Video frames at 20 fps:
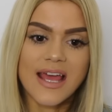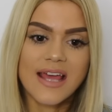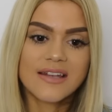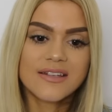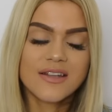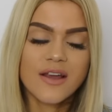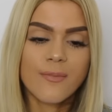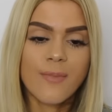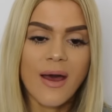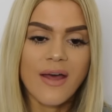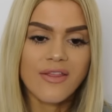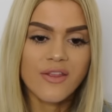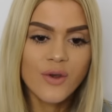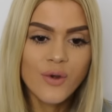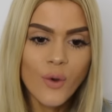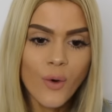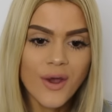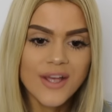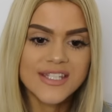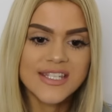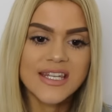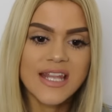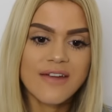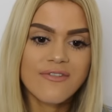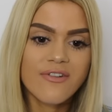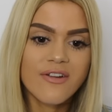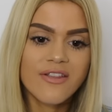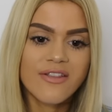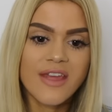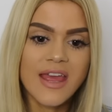and about the noise and
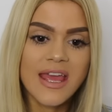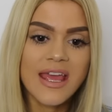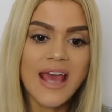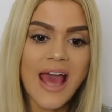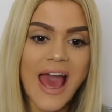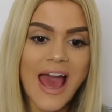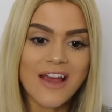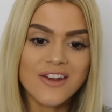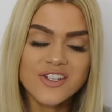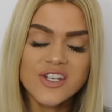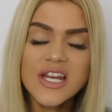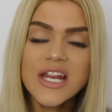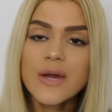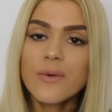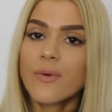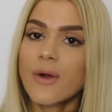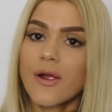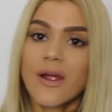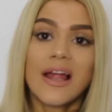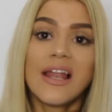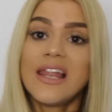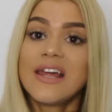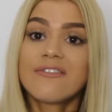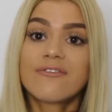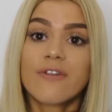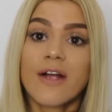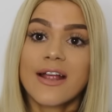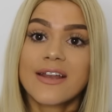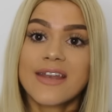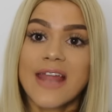everything, actually where I
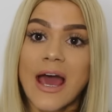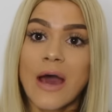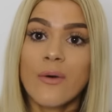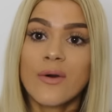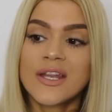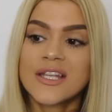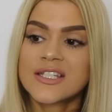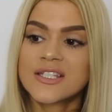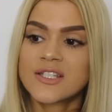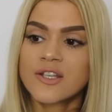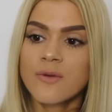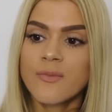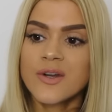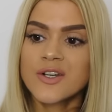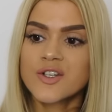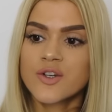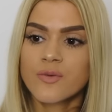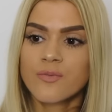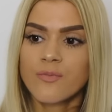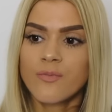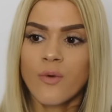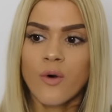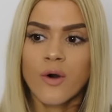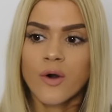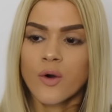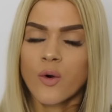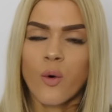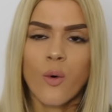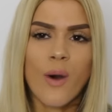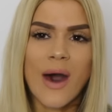live right now, it is so much more
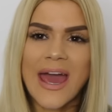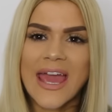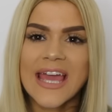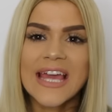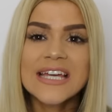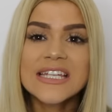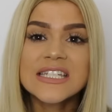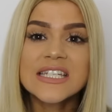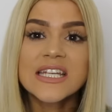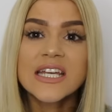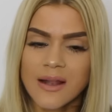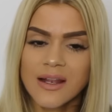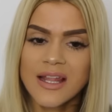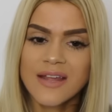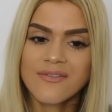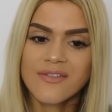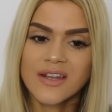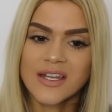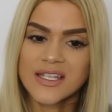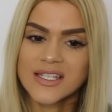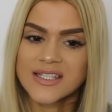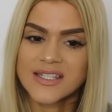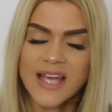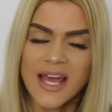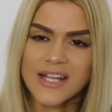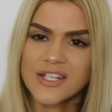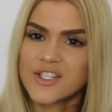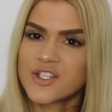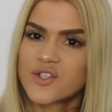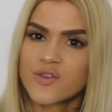quiet. I live in a
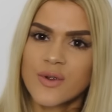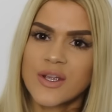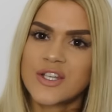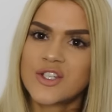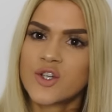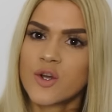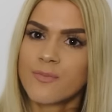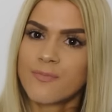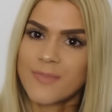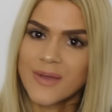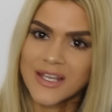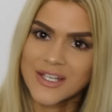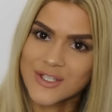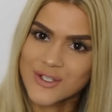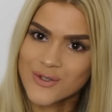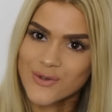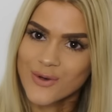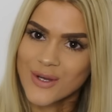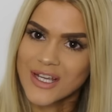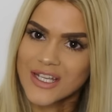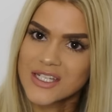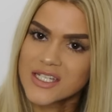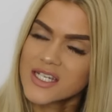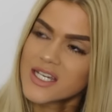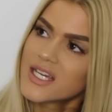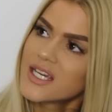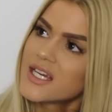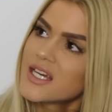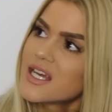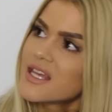side street to a big street.
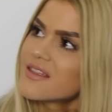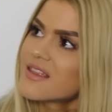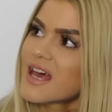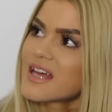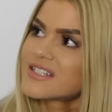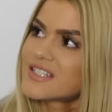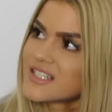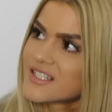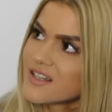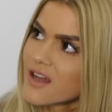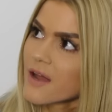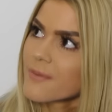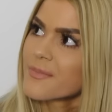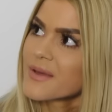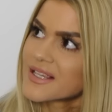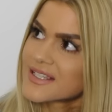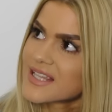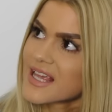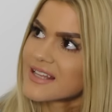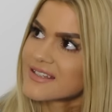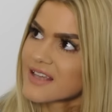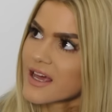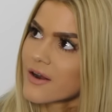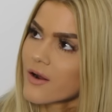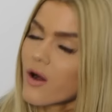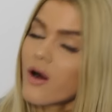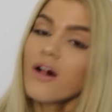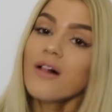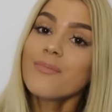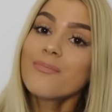That did not make sense at
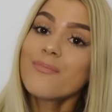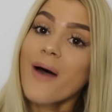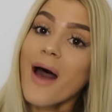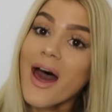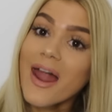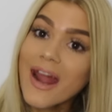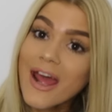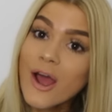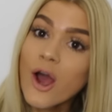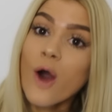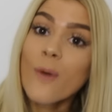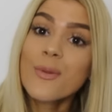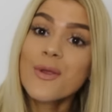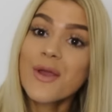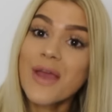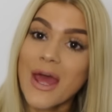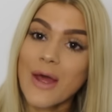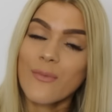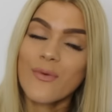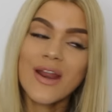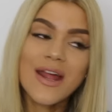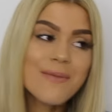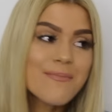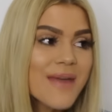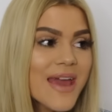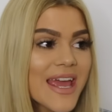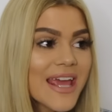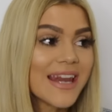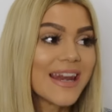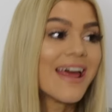all, but I hope you get what I
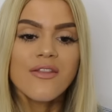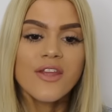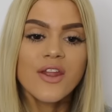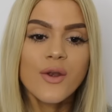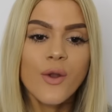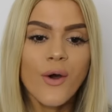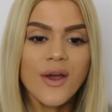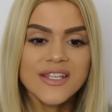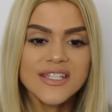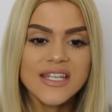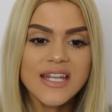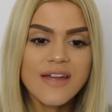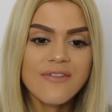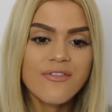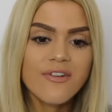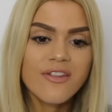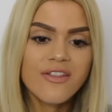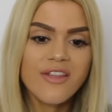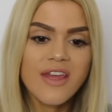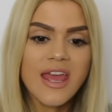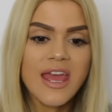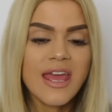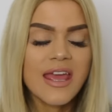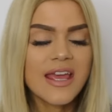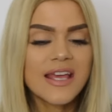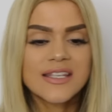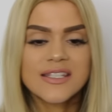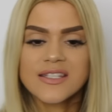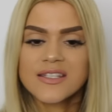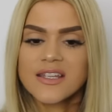mean. The noise and everything
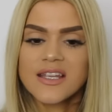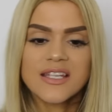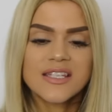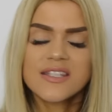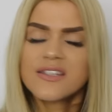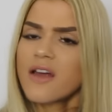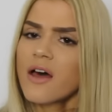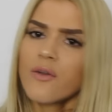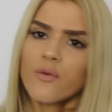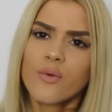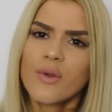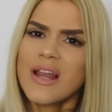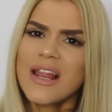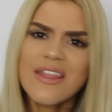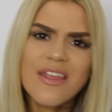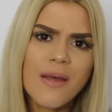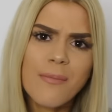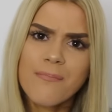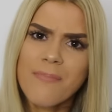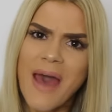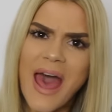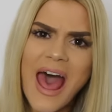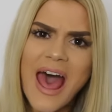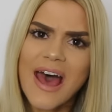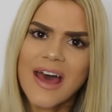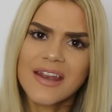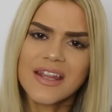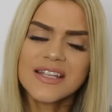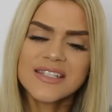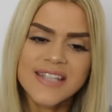is not really that
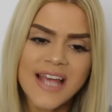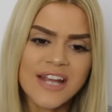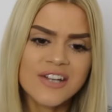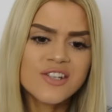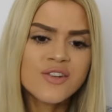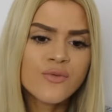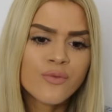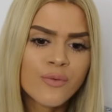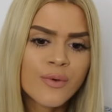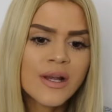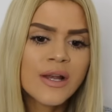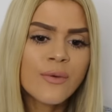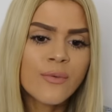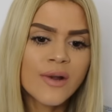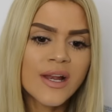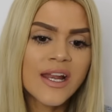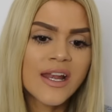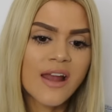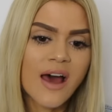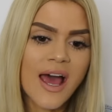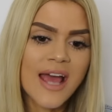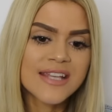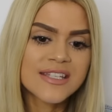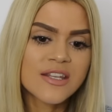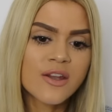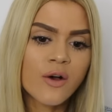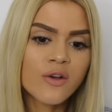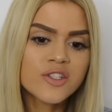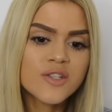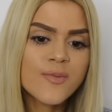bad. It's actually really, really nice,
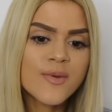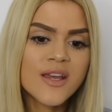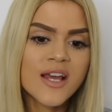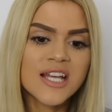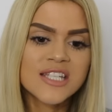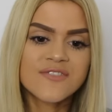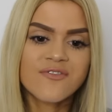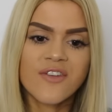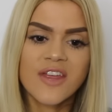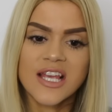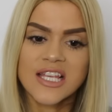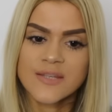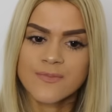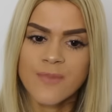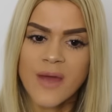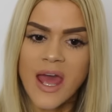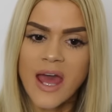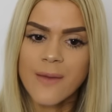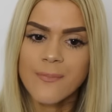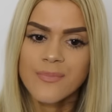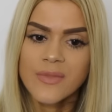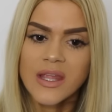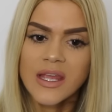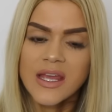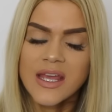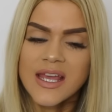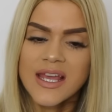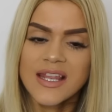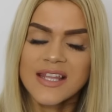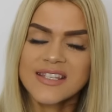and also because for like spam,
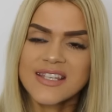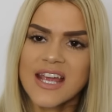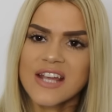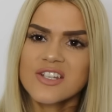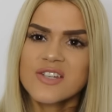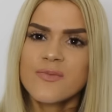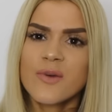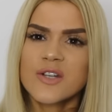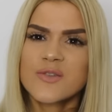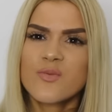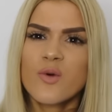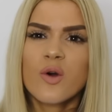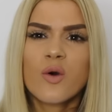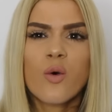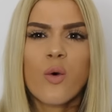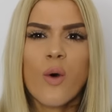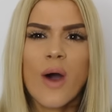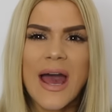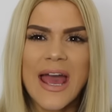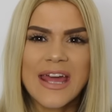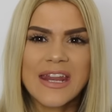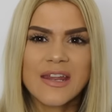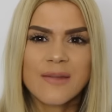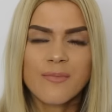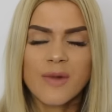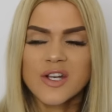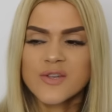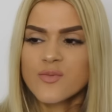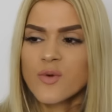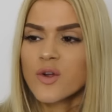it is actually much more quiet and
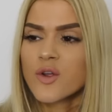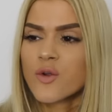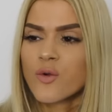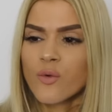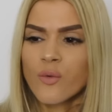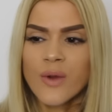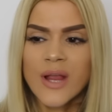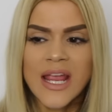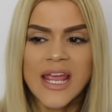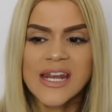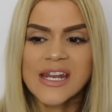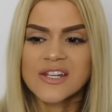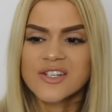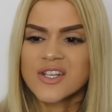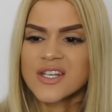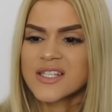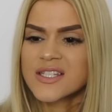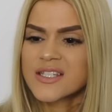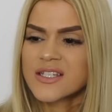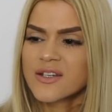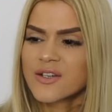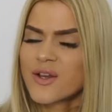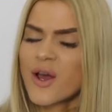much more green and just